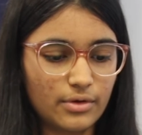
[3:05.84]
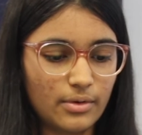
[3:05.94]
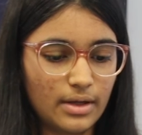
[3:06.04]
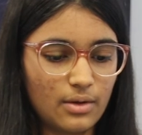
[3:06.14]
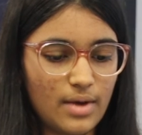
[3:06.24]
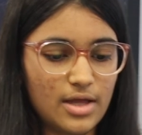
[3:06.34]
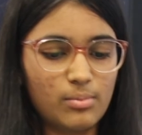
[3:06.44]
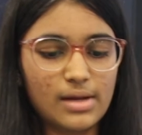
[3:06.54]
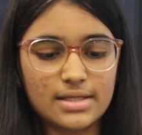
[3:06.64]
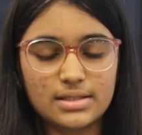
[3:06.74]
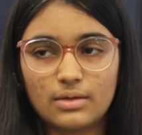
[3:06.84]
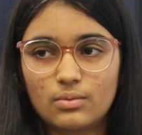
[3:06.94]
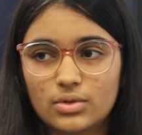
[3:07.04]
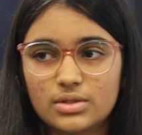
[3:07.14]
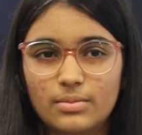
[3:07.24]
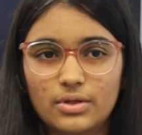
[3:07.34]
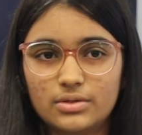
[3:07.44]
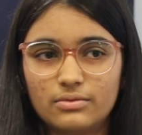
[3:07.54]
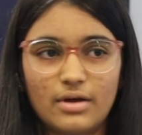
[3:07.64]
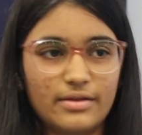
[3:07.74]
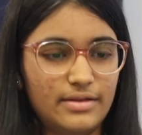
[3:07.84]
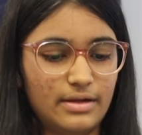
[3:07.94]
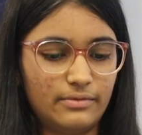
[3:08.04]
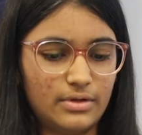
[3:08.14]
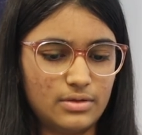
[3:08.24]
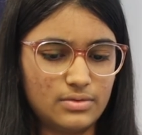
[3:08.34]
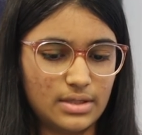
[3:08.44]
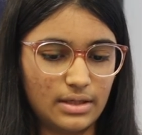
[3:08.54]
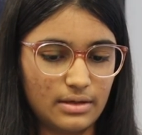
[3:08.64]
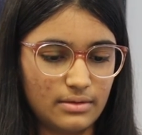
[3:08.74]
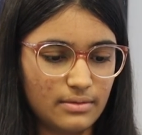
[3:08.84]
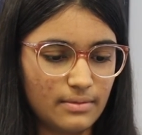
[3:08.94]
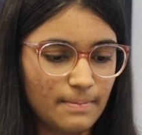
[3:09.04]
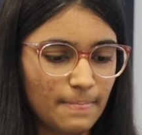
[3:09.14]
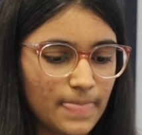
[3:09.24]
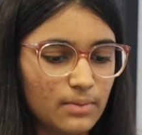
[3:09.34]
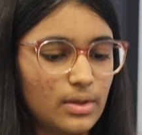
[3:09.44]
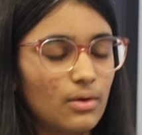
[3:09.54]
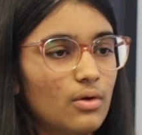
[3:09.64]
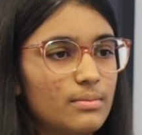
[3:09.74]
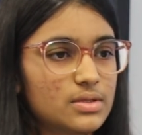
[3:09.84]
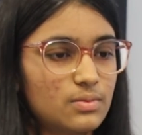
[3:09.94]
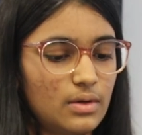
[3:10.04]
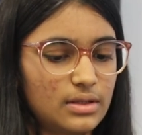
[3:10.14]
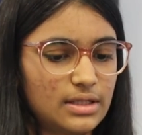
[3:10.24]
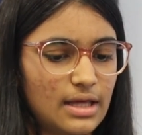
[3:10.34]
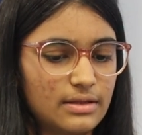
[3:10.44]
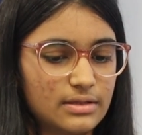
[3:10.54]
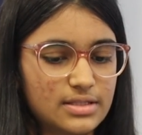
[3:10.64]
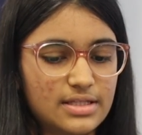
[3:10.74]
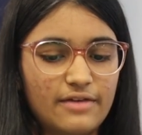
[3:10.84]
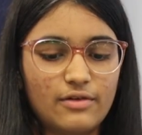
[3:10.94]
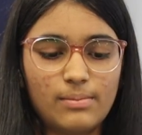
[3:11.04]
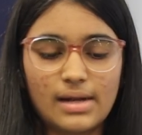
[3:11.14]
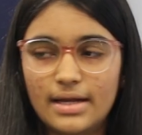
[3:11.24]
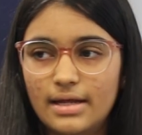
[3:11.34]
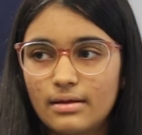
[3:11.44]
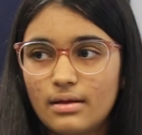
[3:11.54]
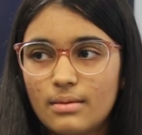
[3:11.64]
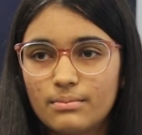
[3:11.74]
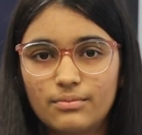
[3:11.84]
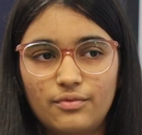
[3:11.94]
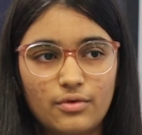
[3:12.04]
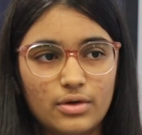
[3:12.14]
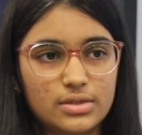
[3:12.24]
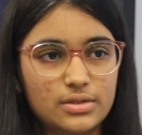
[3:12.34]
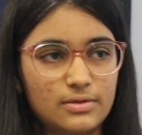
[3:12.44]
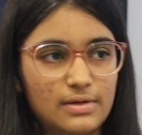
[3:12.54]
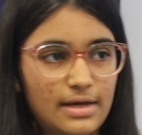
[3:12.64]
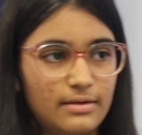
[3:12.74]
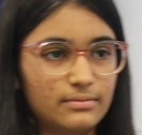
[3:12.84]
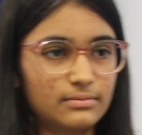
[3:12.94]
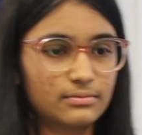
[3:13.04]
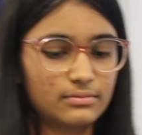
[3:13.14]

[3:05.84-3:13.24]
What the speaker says: throwing away your plastic water bottle rather than reusing it. We all must work together to save our planet before it's too late.